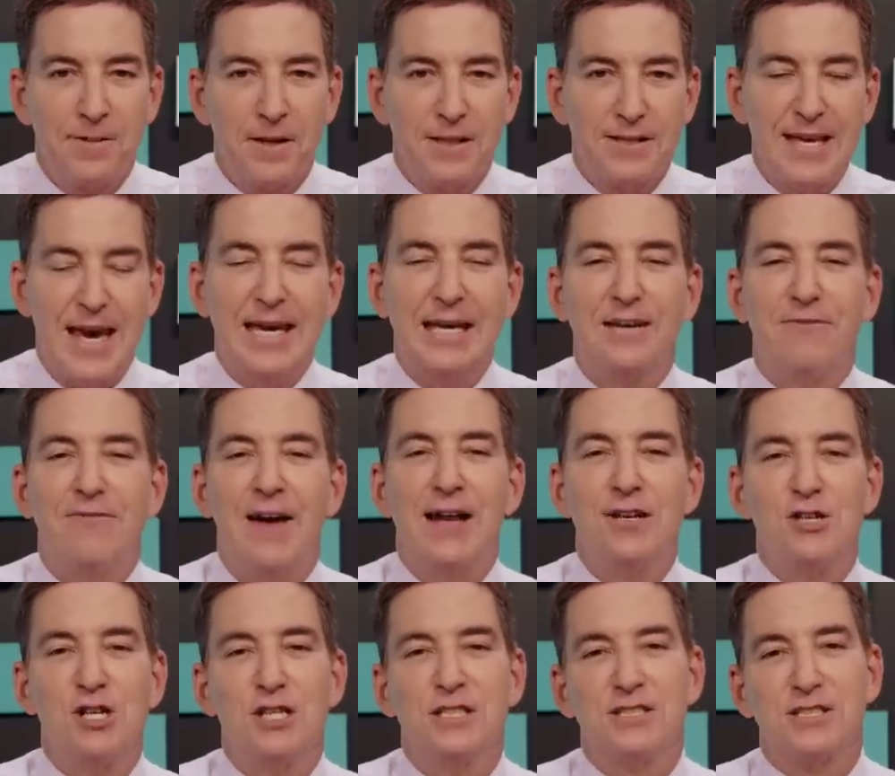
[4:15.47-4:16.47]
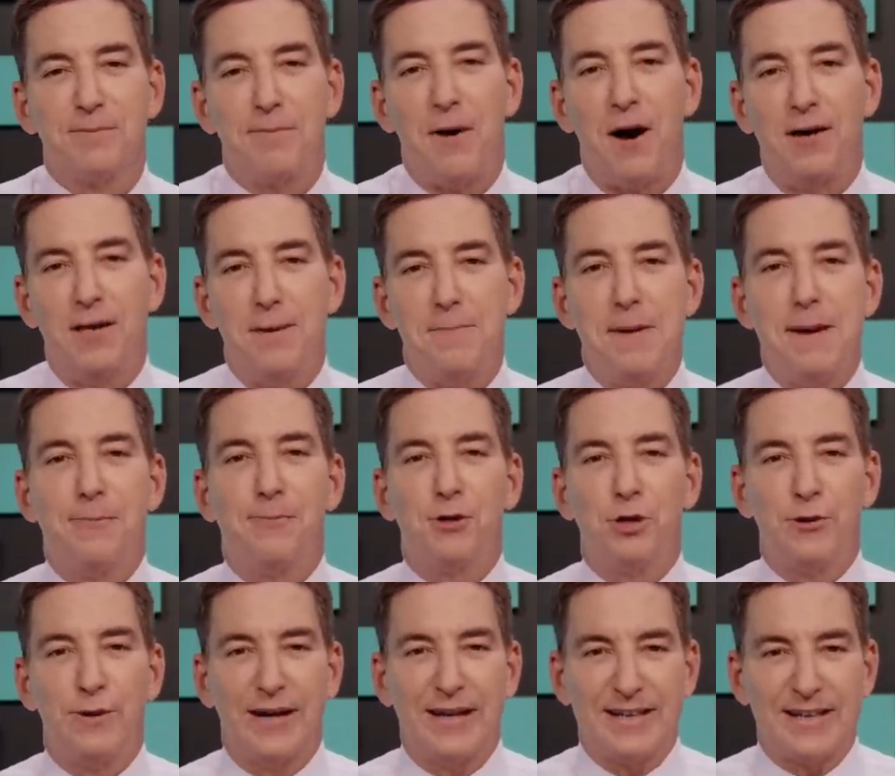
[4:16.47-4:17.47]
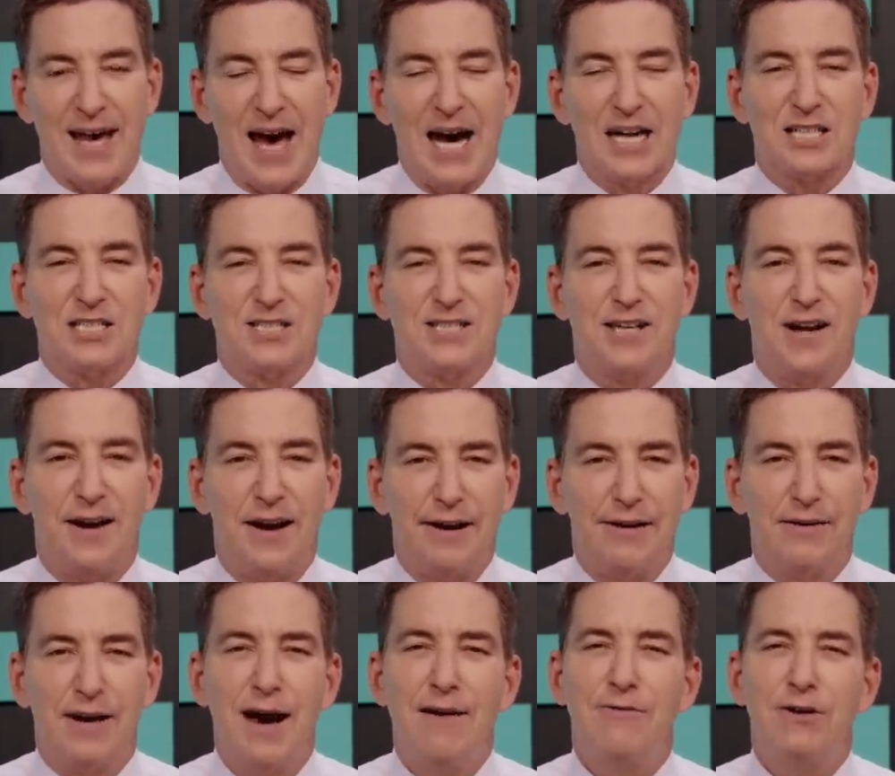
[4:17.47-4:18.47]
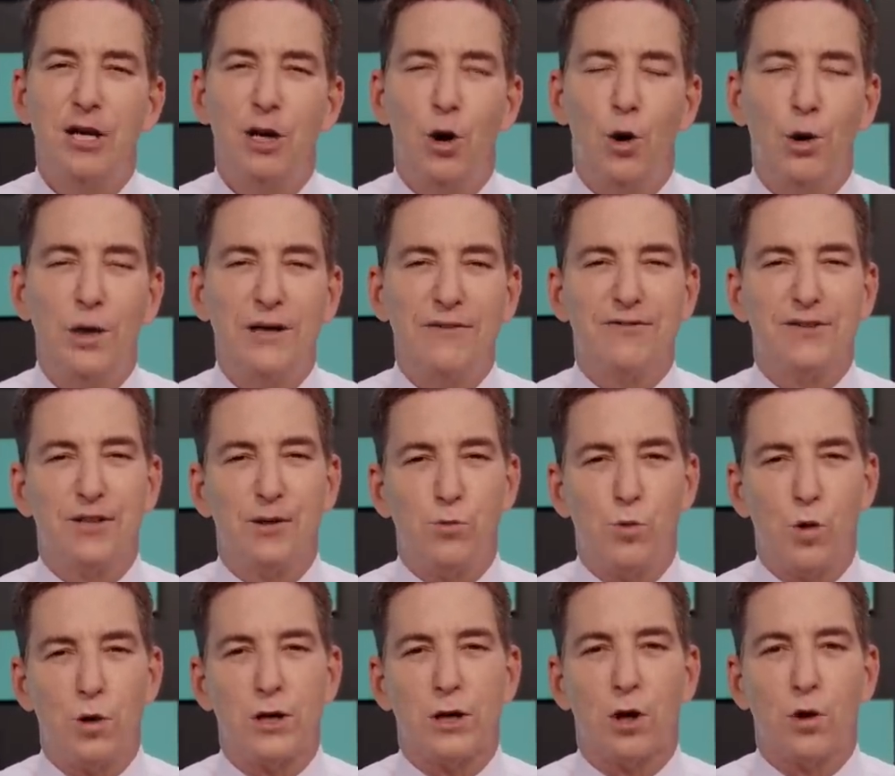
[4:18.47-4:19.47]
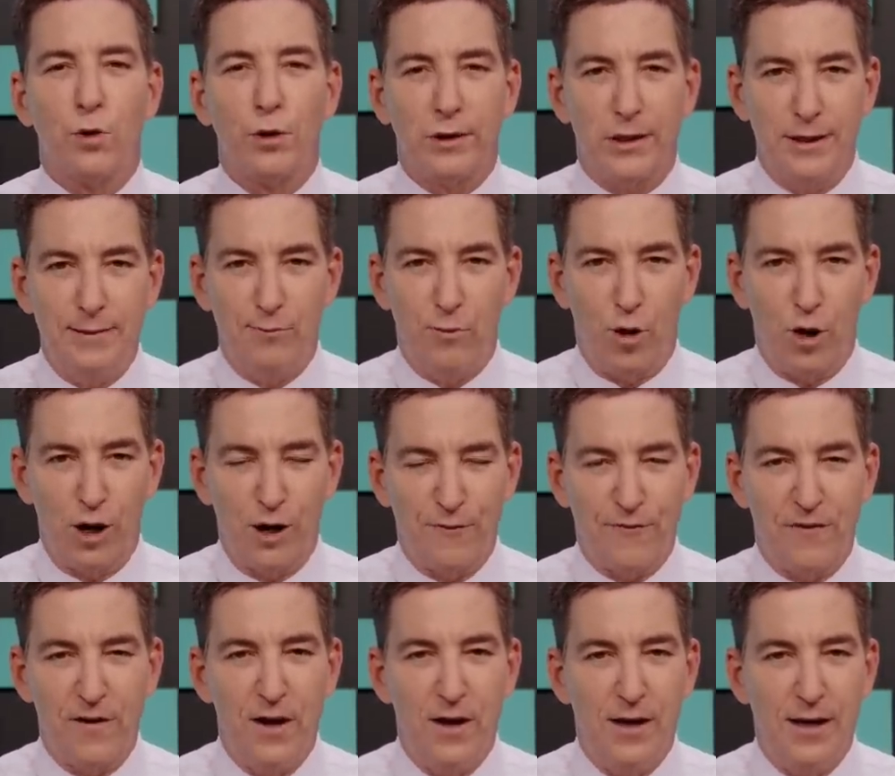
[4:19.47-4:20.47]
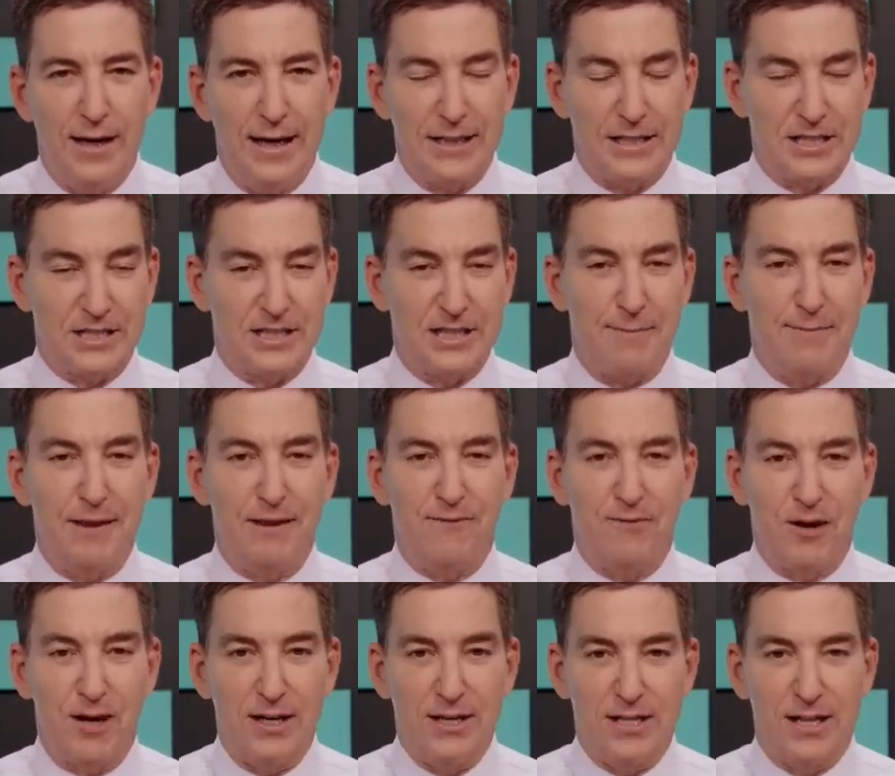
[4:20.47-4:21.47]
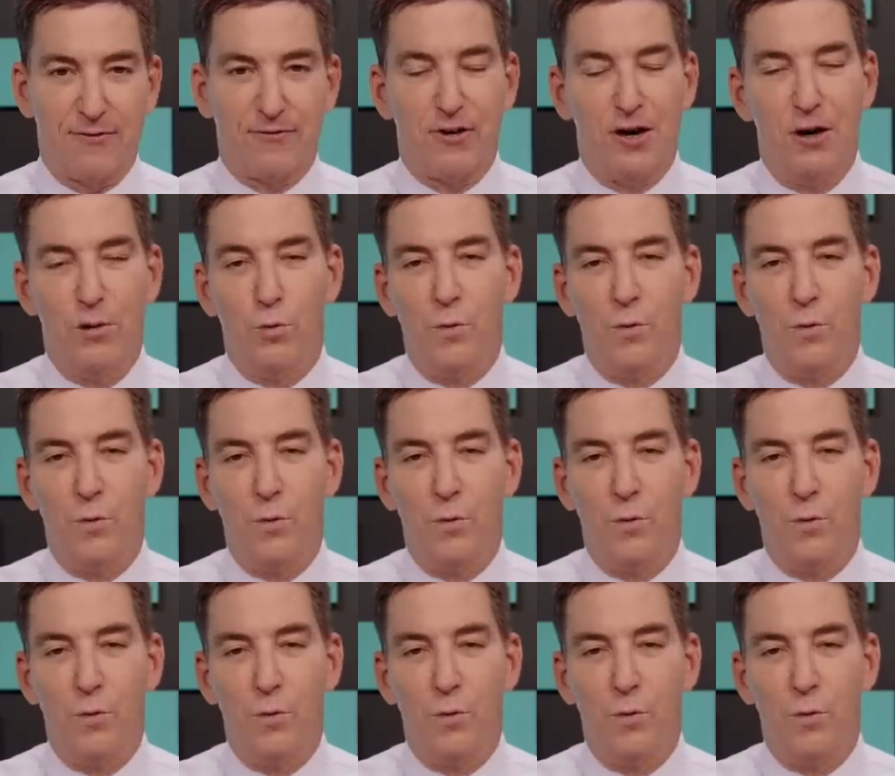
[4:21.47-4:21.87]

take vengeance upon the people who had attacked us on 9/11, only for the war to quickly morph into something very different.